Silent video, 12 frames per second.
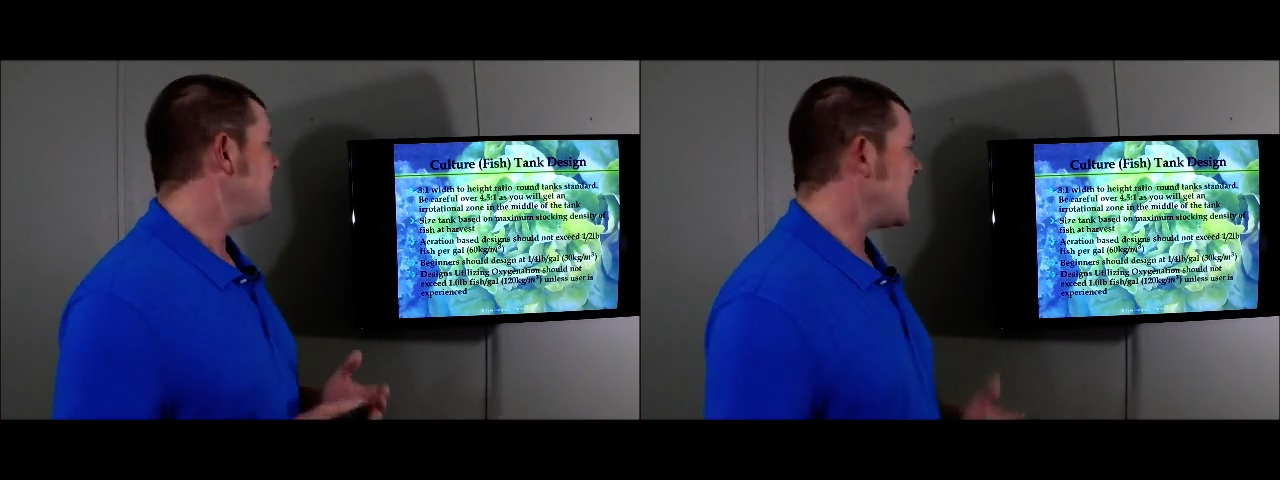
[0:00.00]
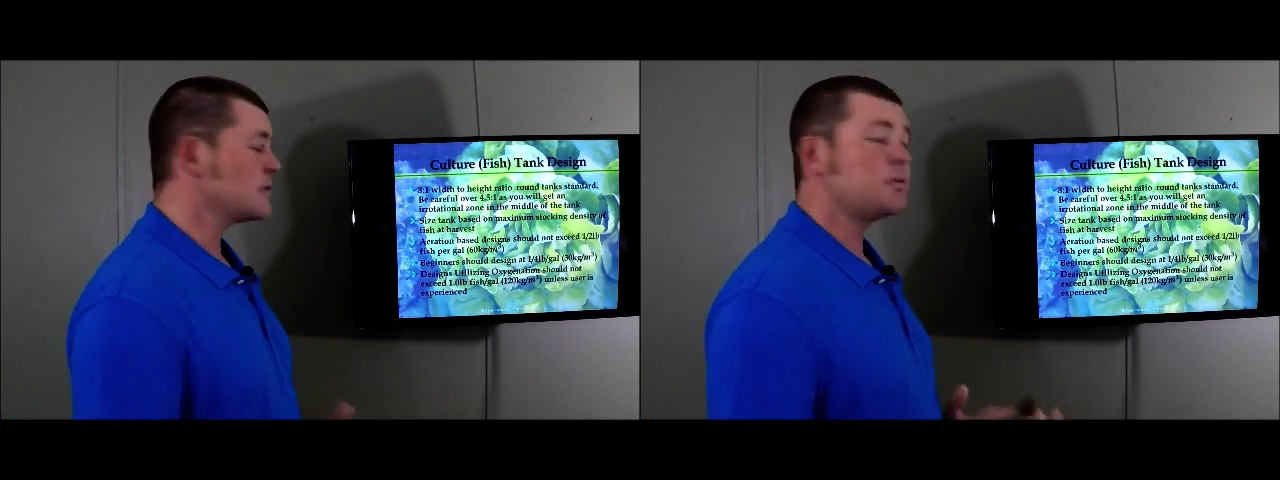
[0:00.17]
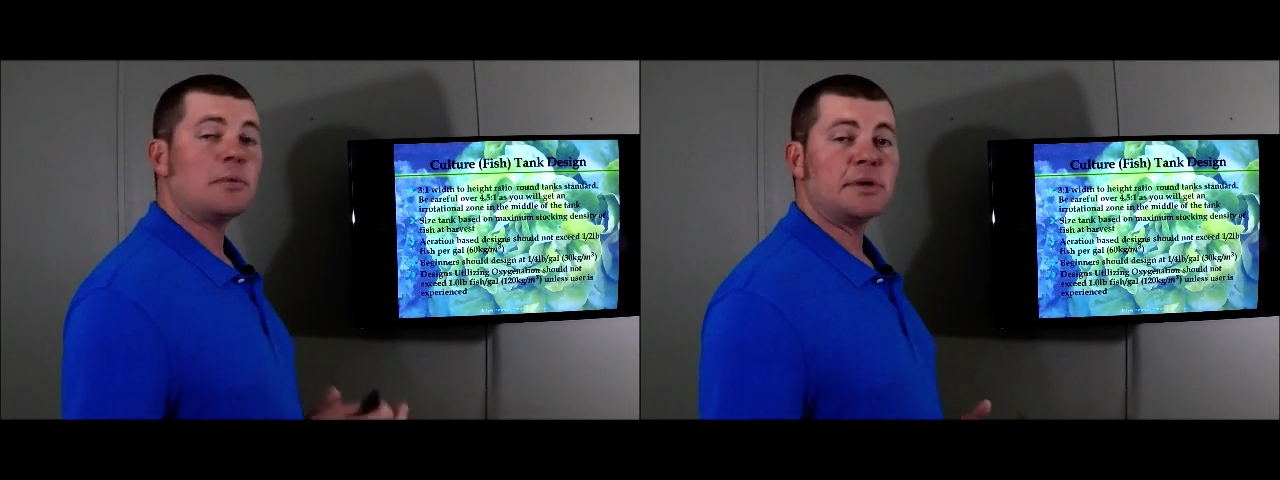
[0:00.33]

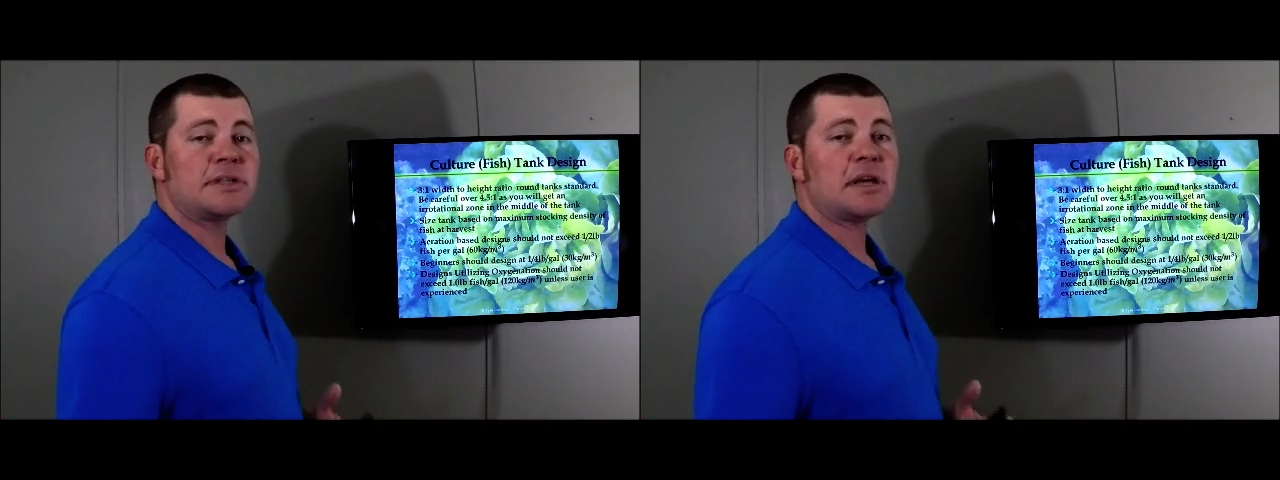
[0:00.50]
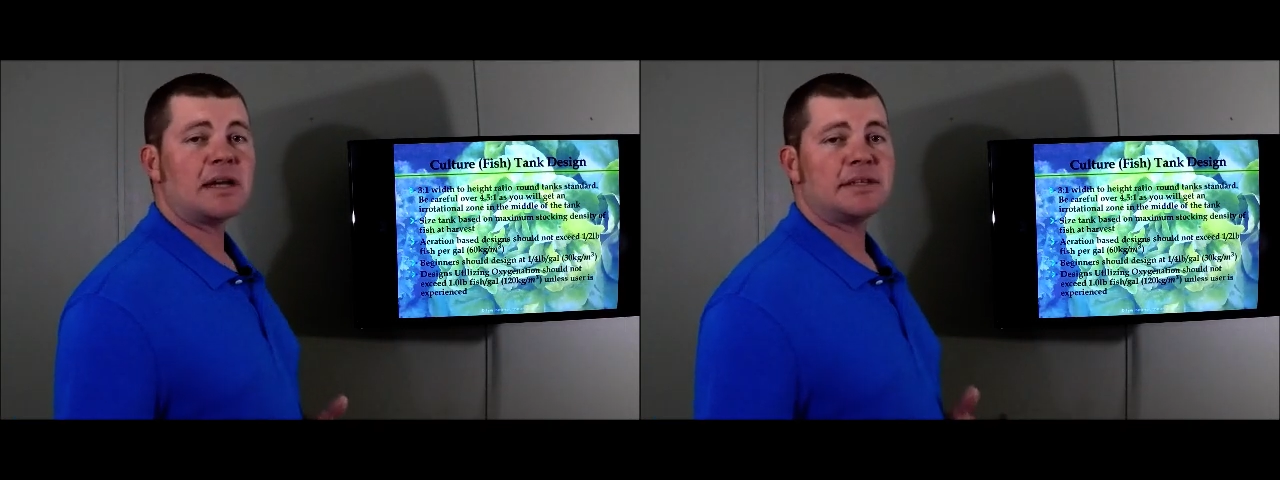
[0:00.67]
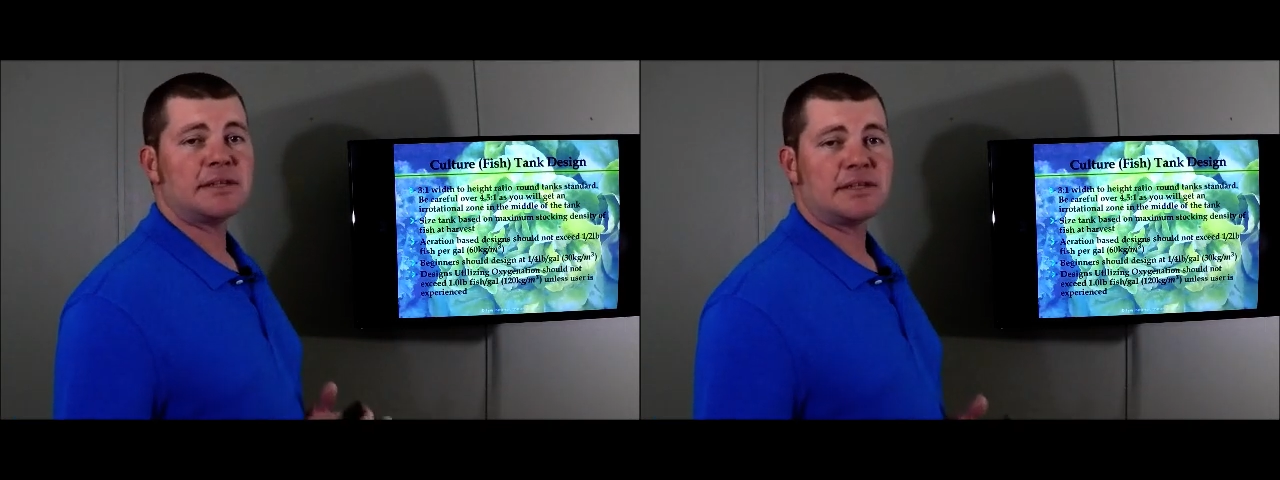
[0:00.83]
That's what we
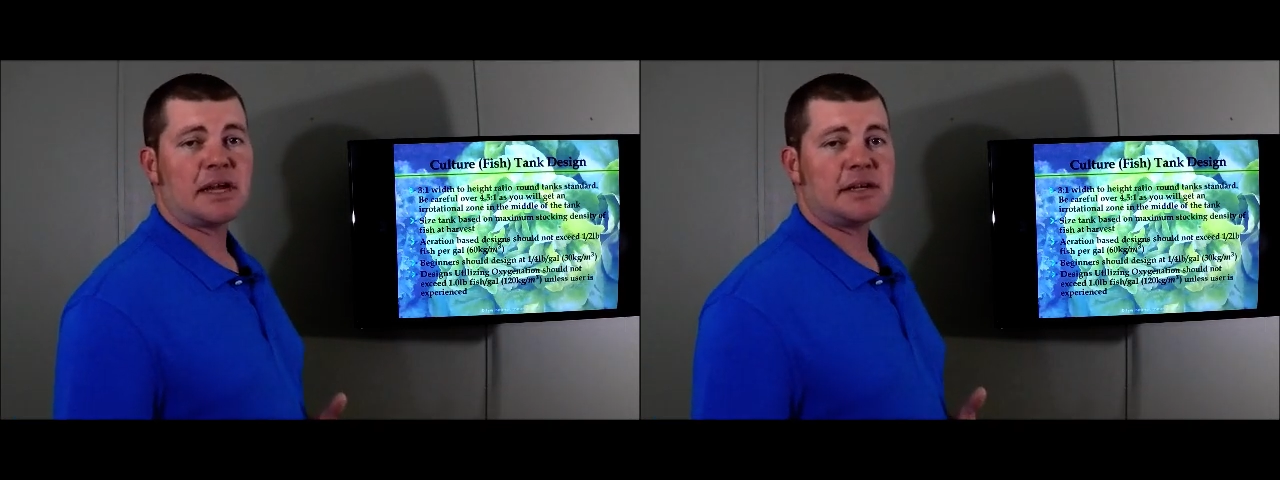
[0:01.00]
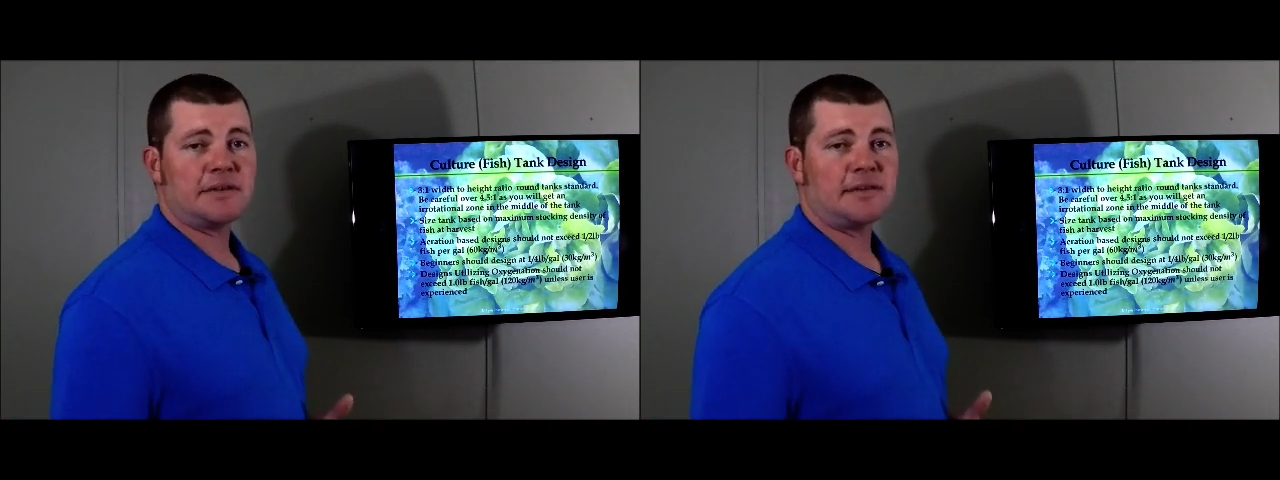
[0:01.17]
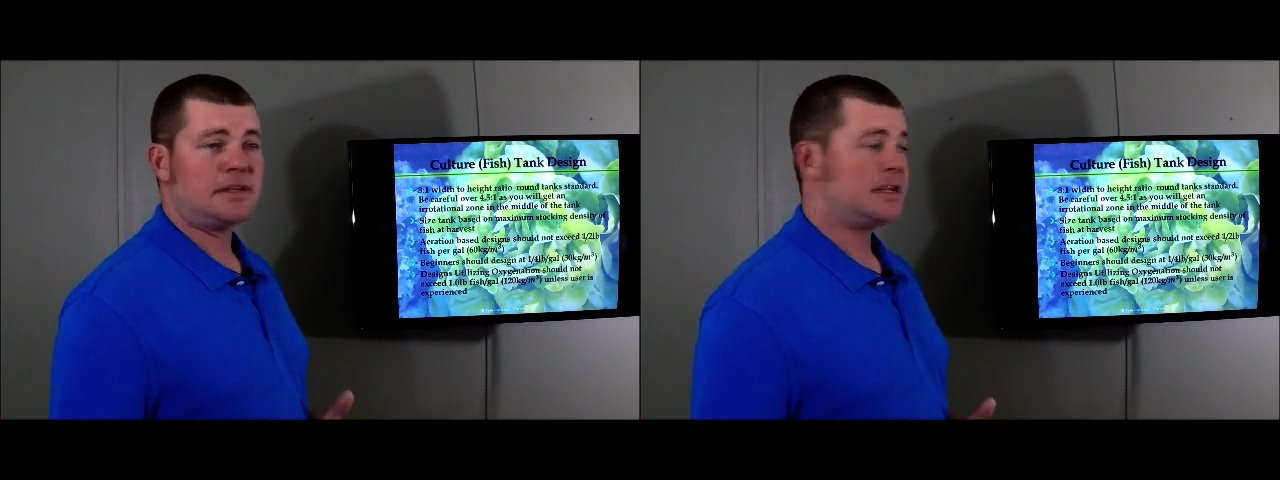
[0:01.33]
size the
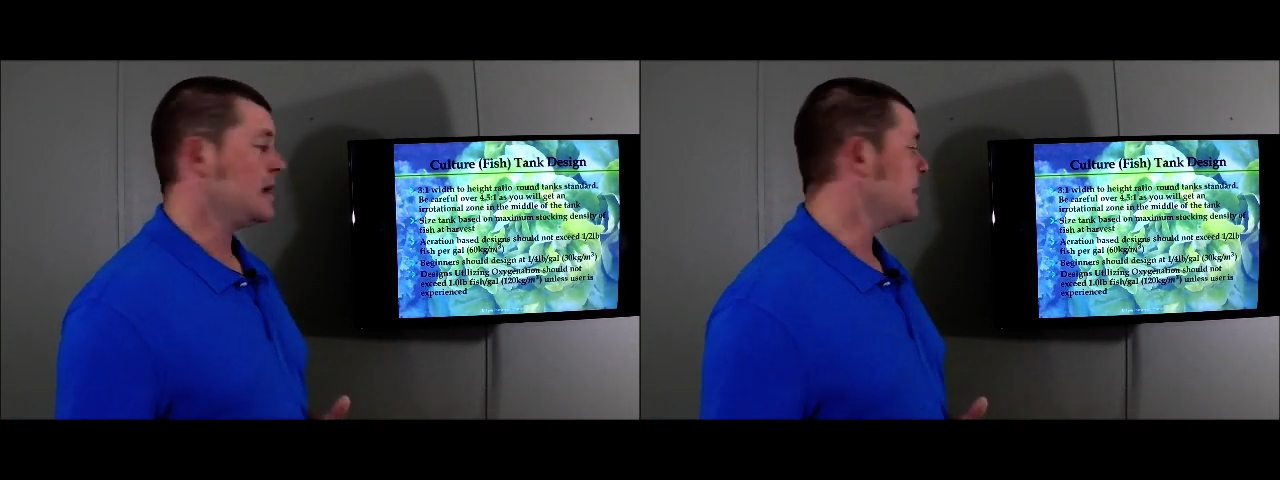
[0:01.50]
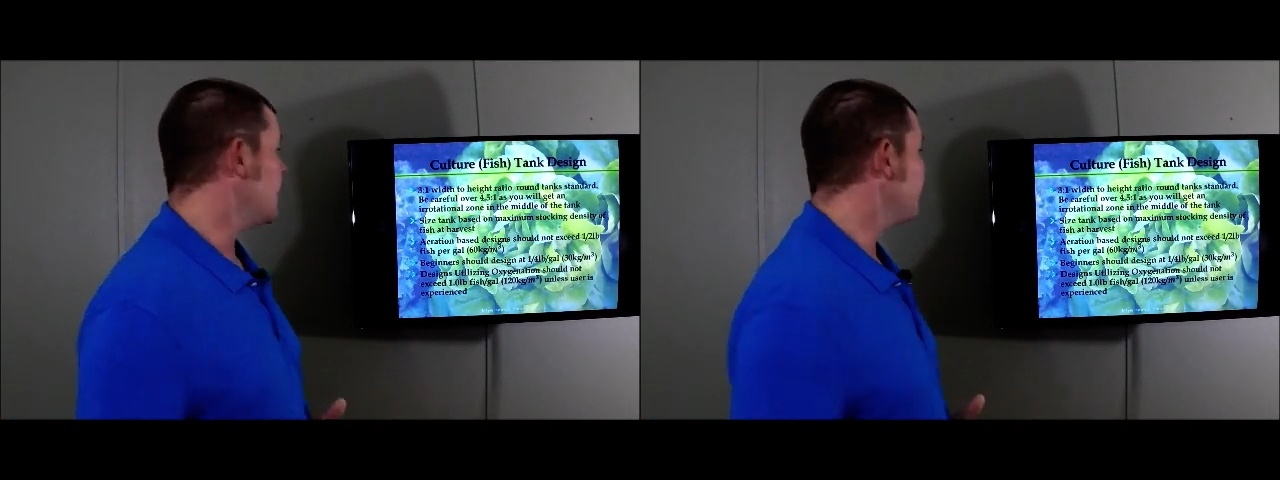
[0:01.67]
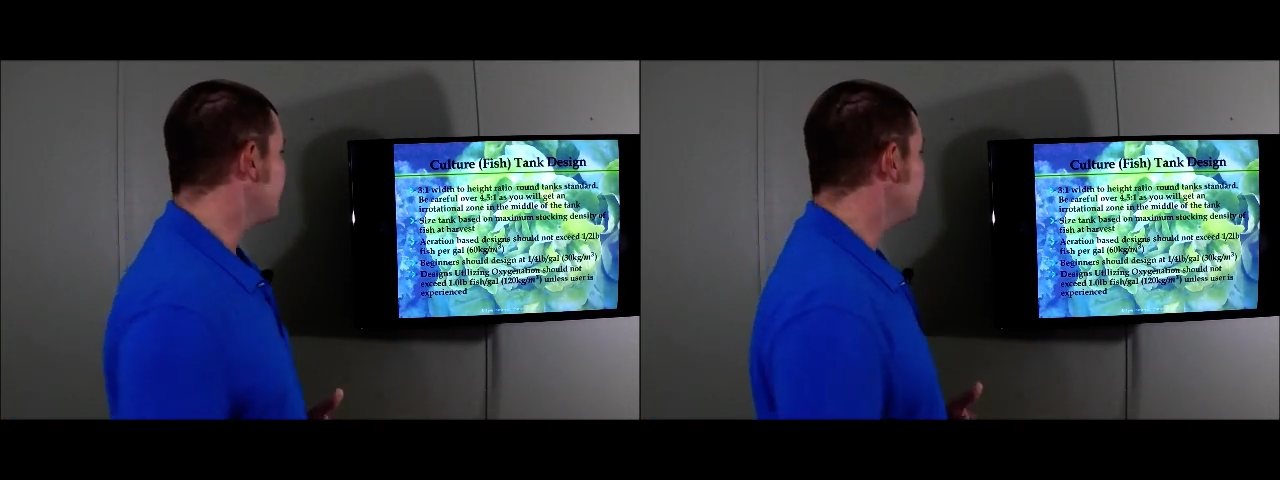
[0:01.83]
size of the
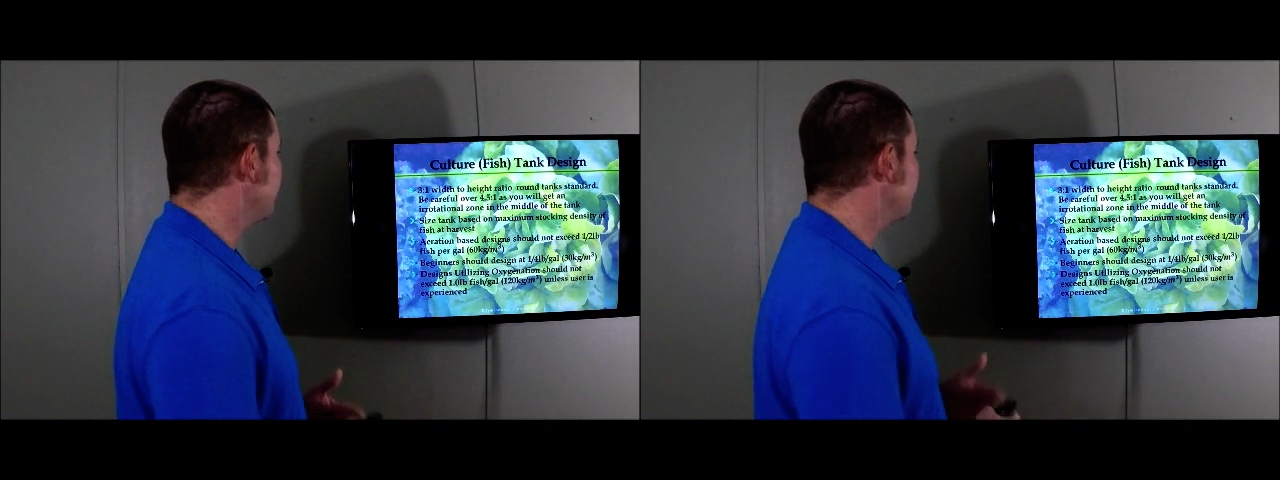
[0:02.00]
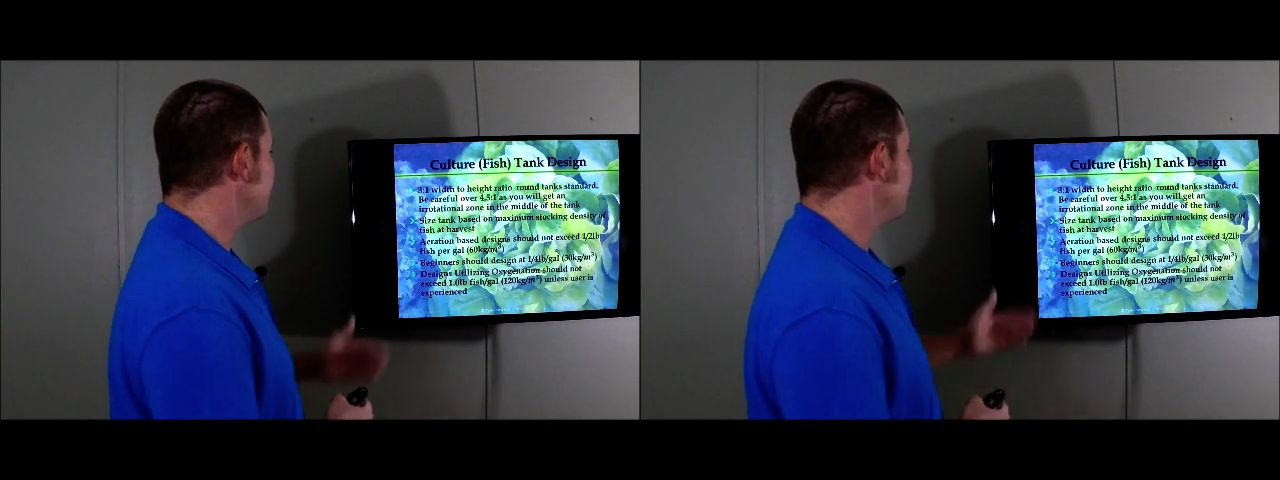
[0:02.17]
tank off of.